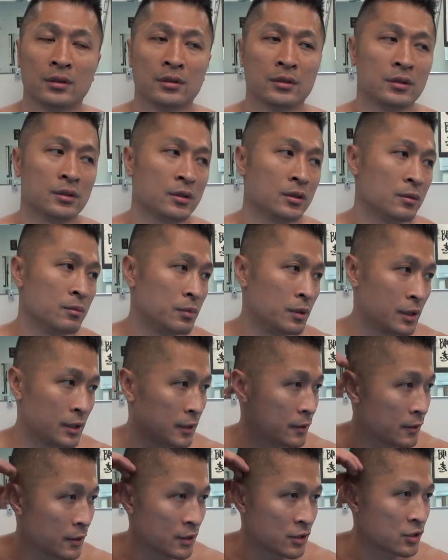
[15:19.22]
You know, but
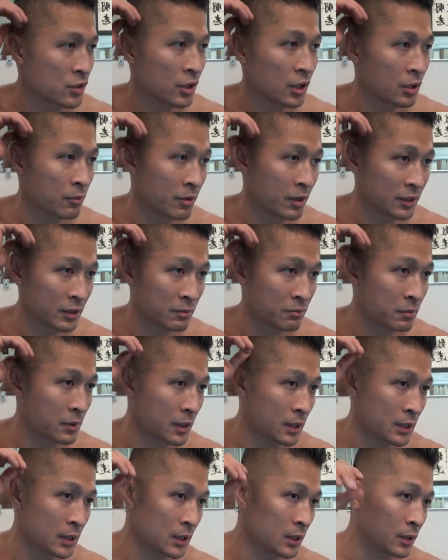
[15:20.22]
it's all about the
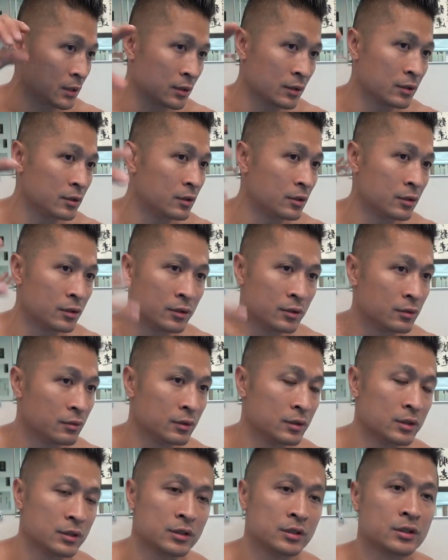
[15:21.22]
money and they're, they're
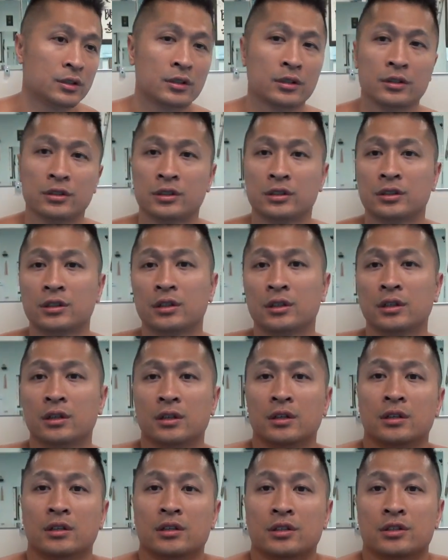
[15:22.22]
doing the circus,
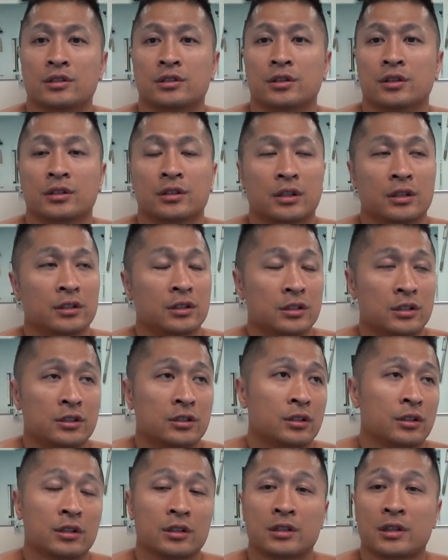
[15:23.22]
the circus, the
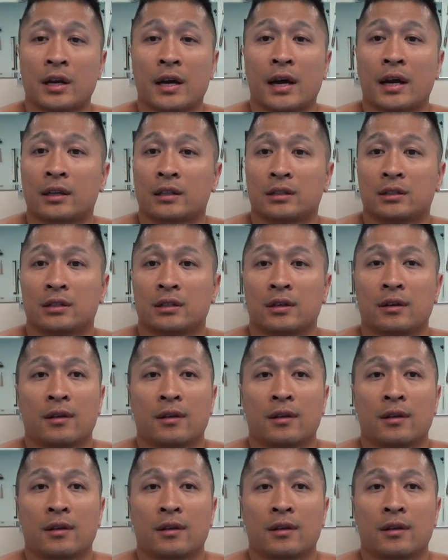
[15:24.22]
circus act.